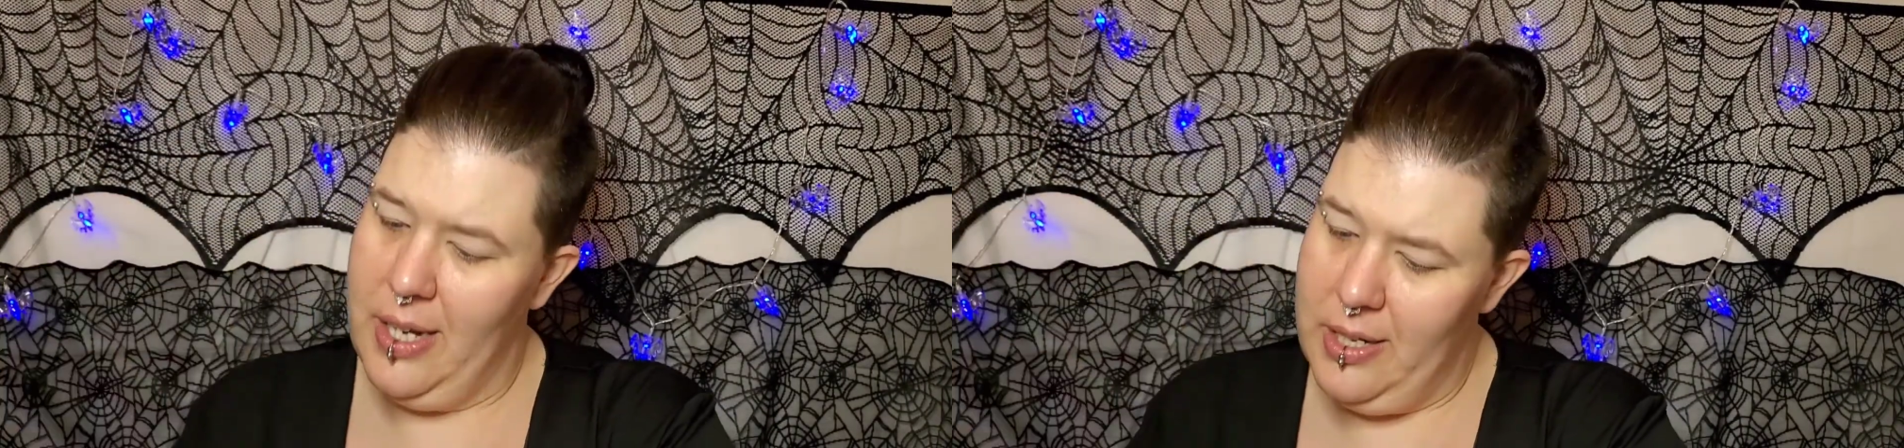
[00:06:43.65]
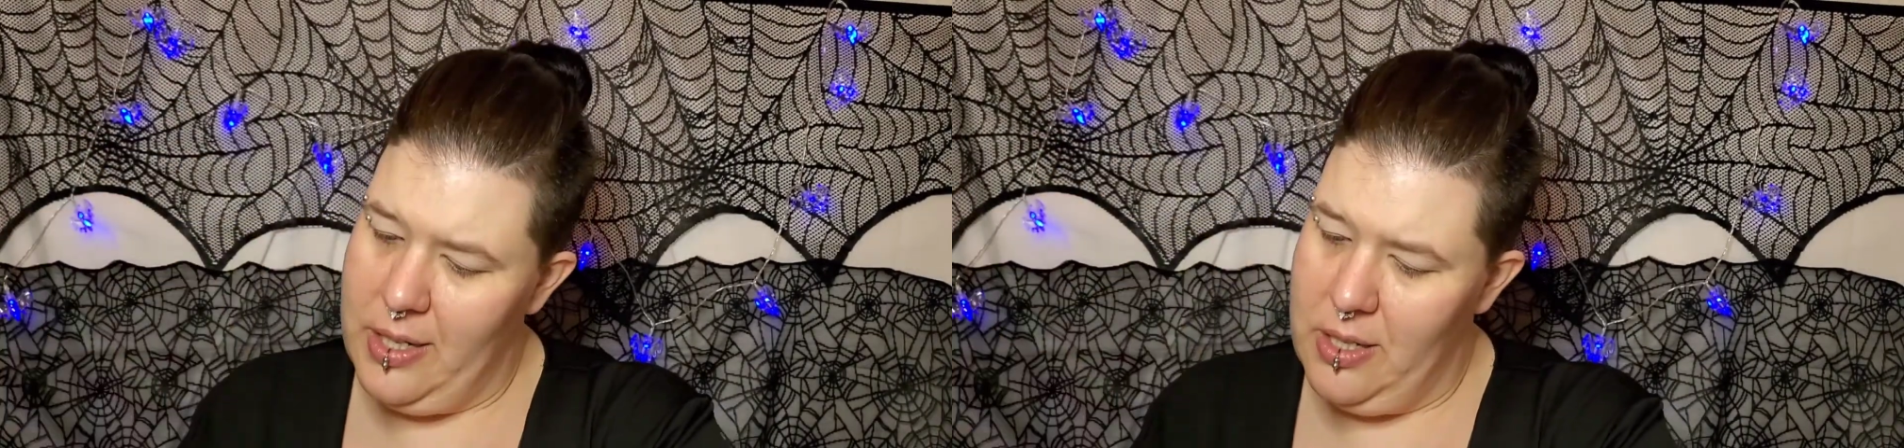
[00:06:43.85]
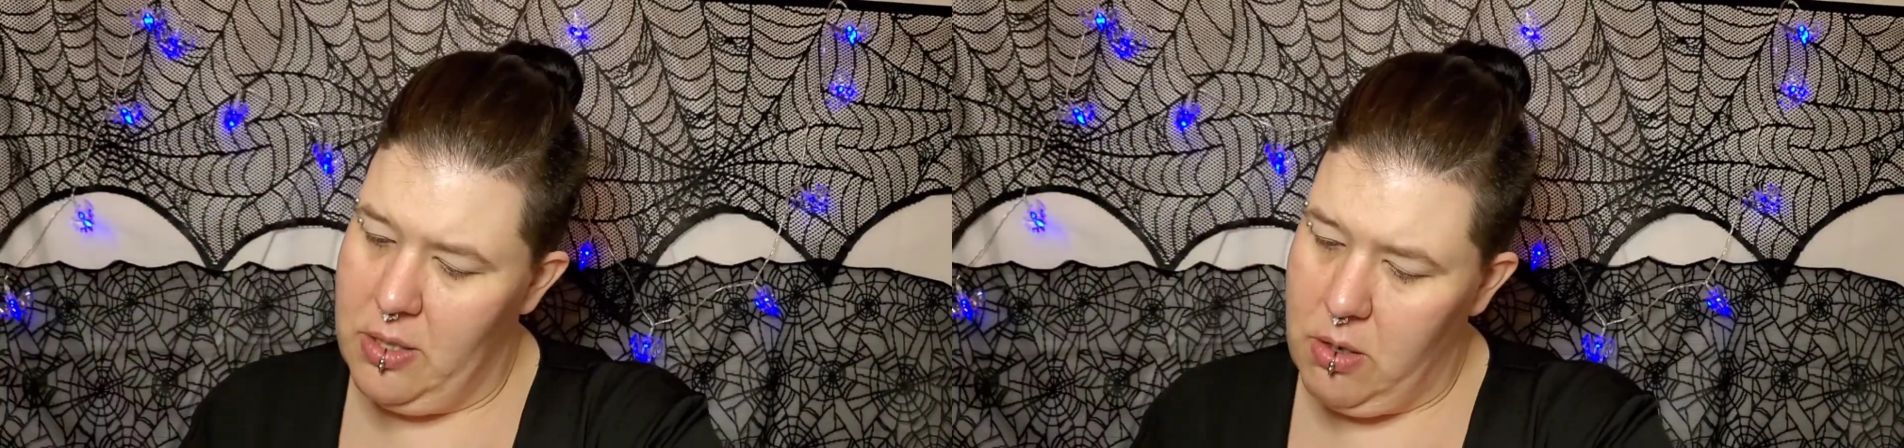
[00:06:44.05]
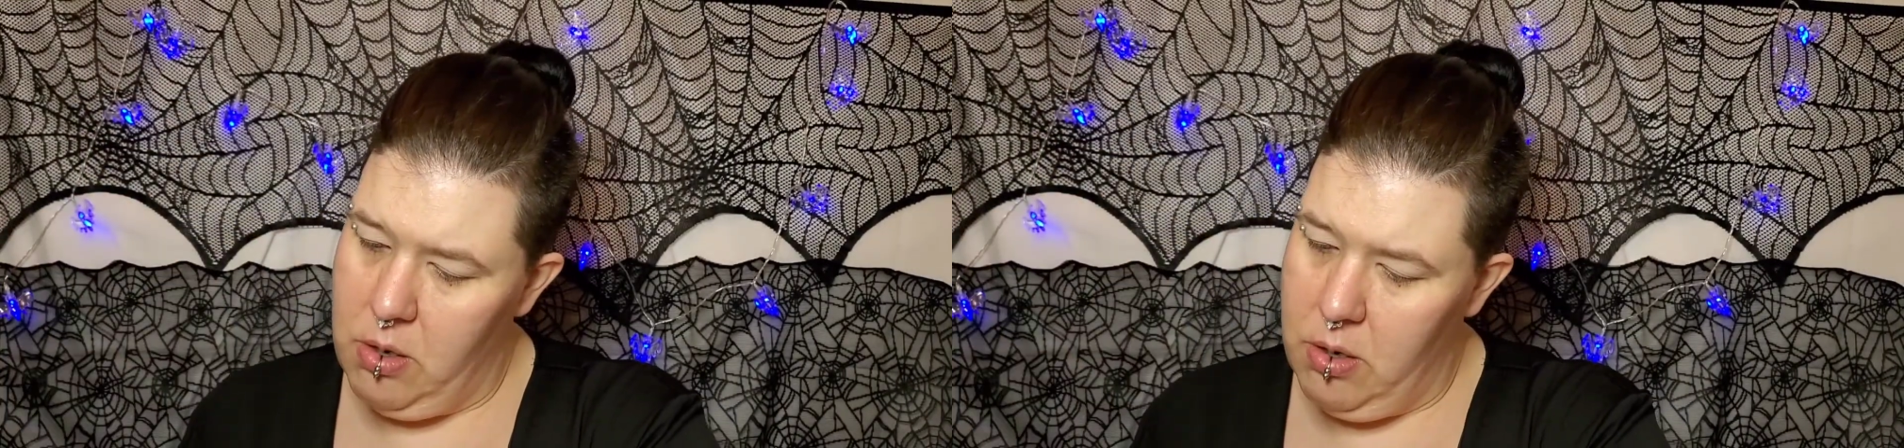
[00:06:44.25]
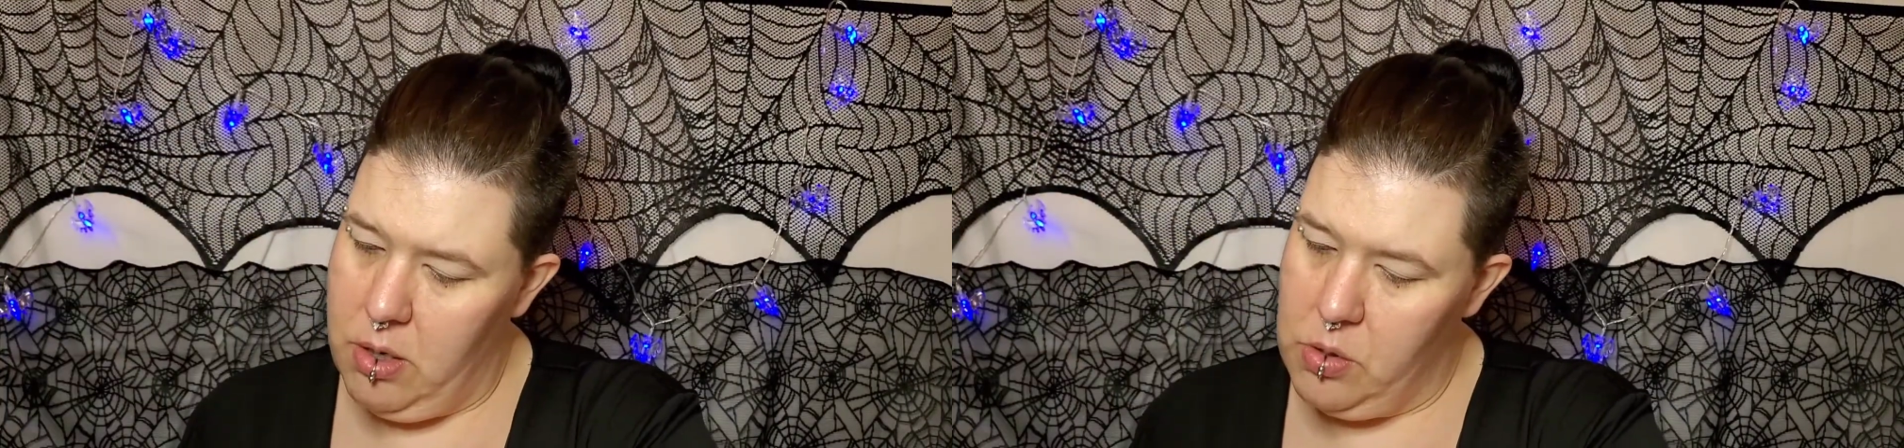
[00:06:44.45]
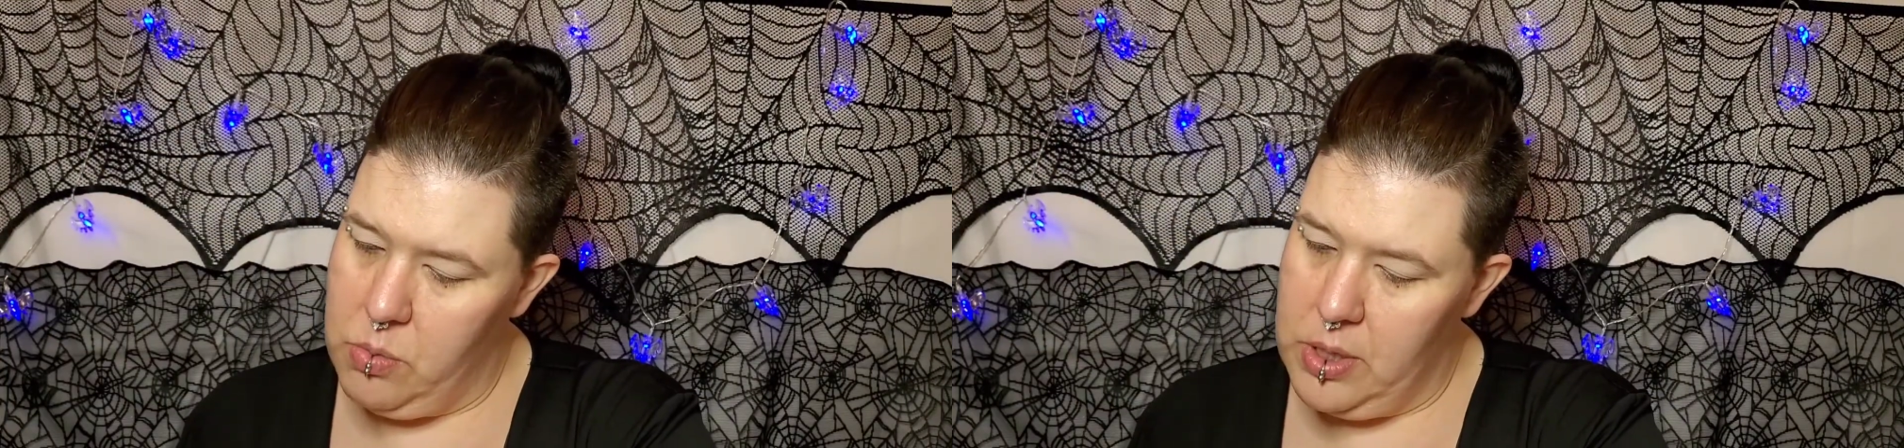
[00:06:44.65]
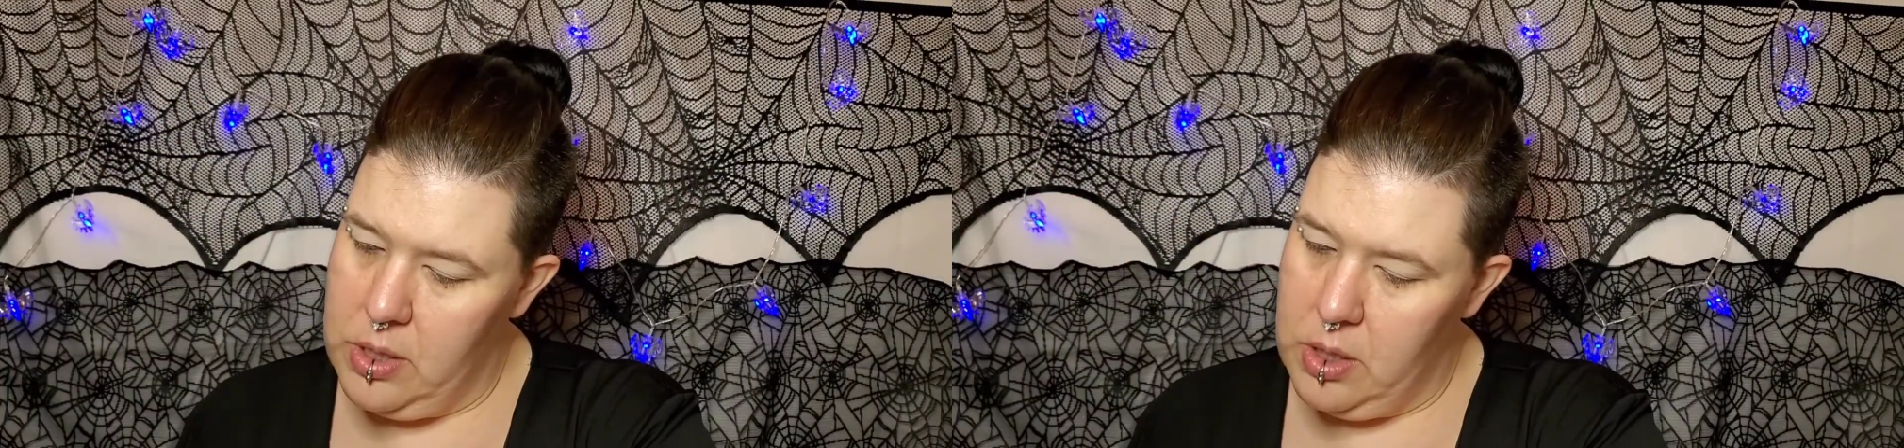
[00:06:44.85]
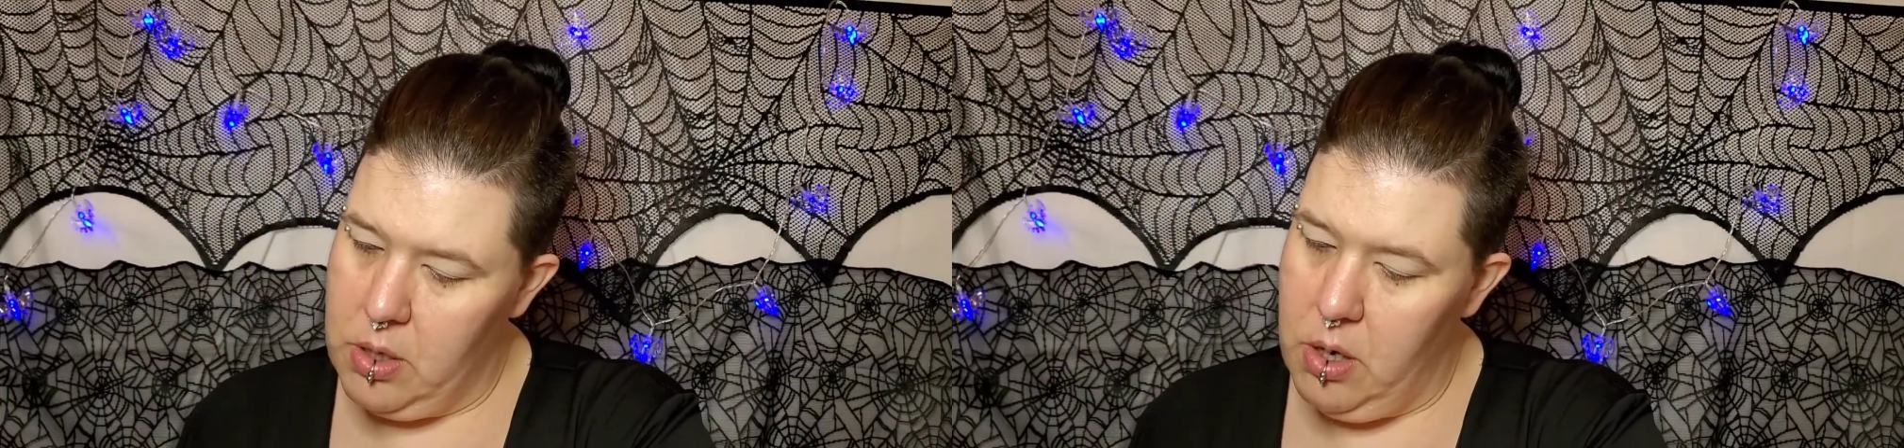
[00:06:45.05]
it is called, what
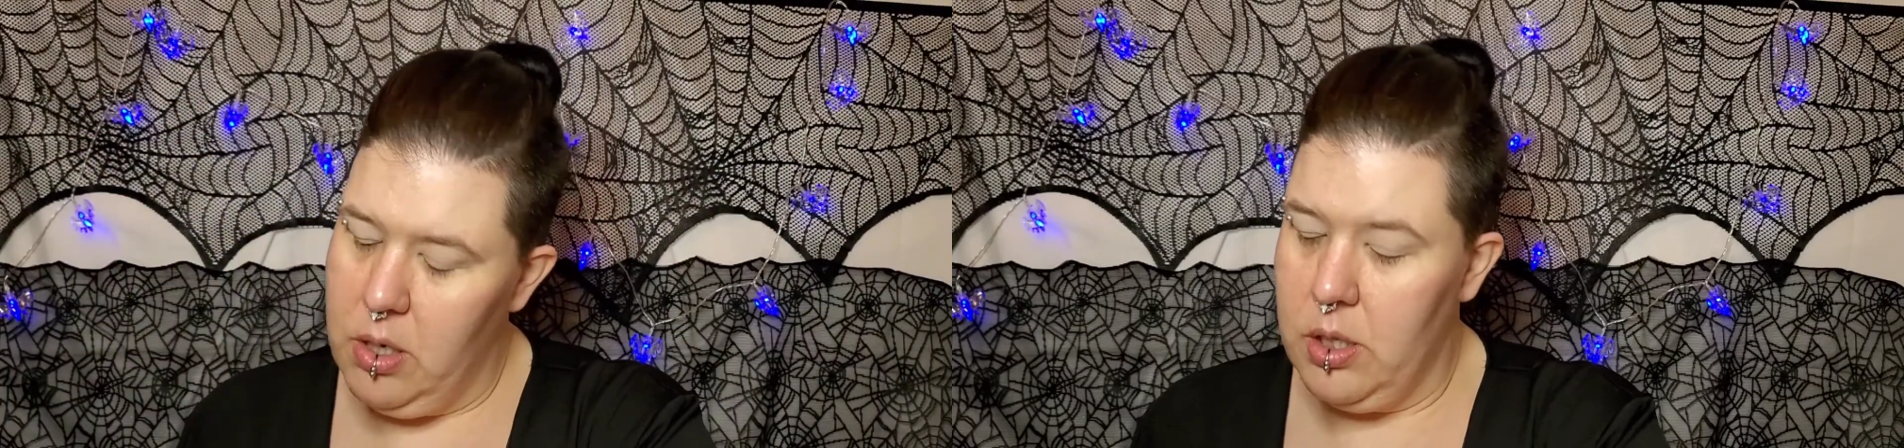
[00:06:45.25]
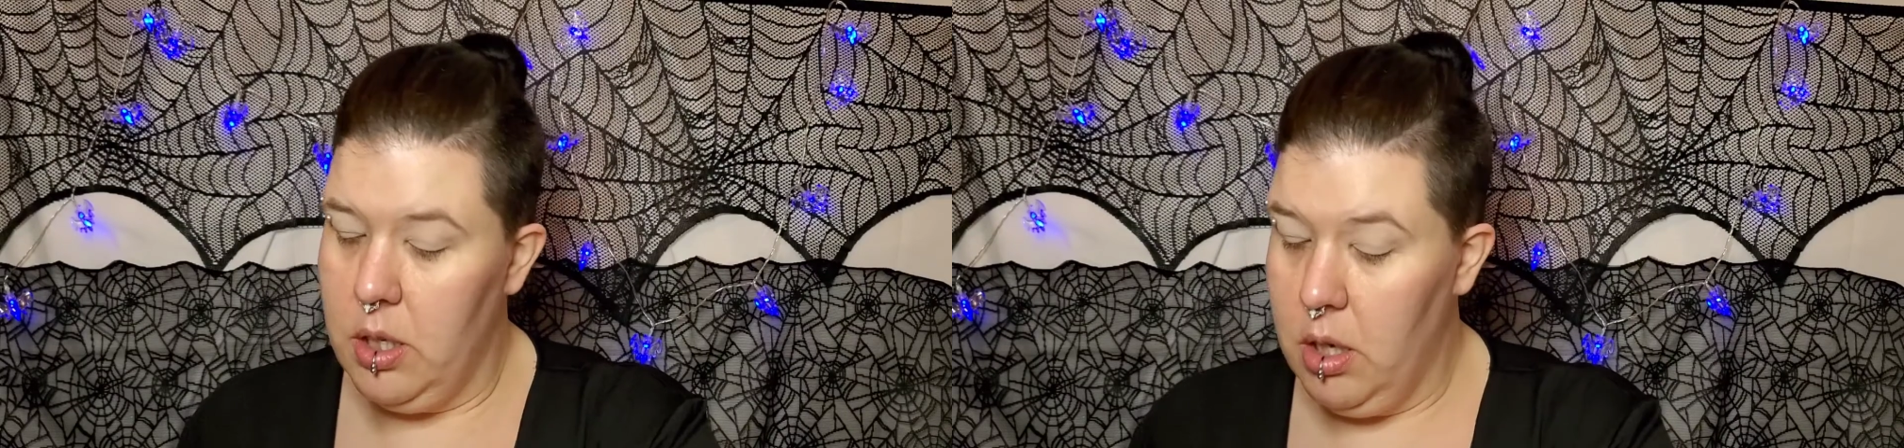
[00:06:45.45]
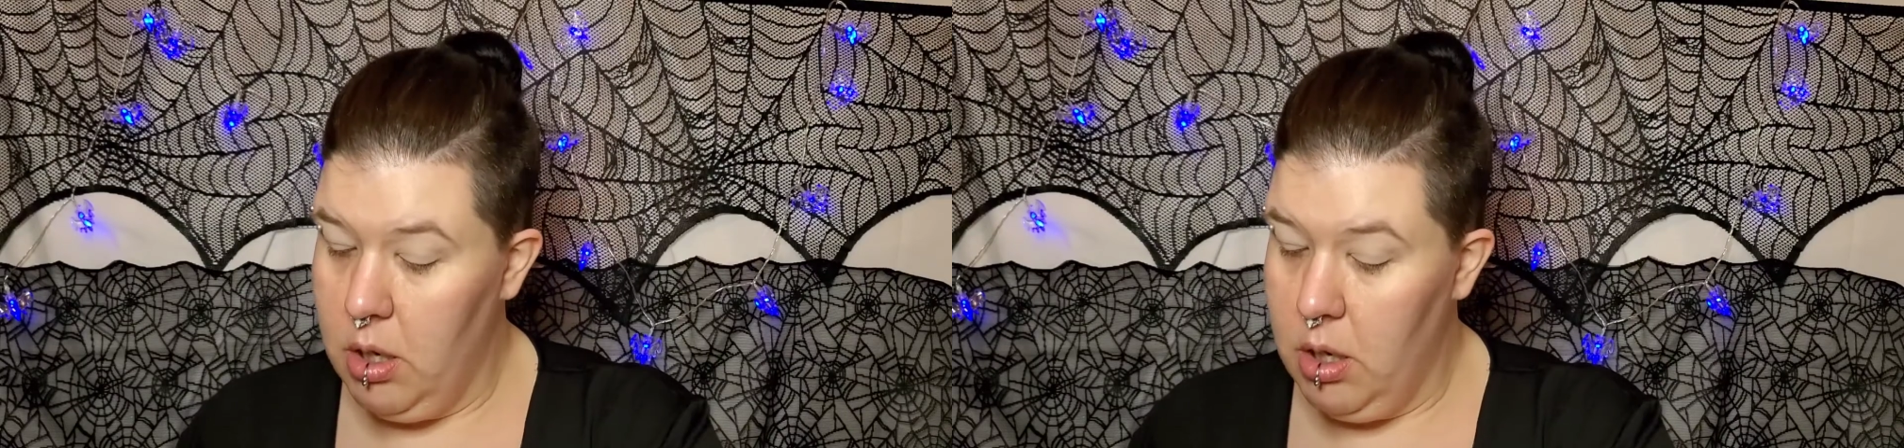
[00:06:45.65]
is it called?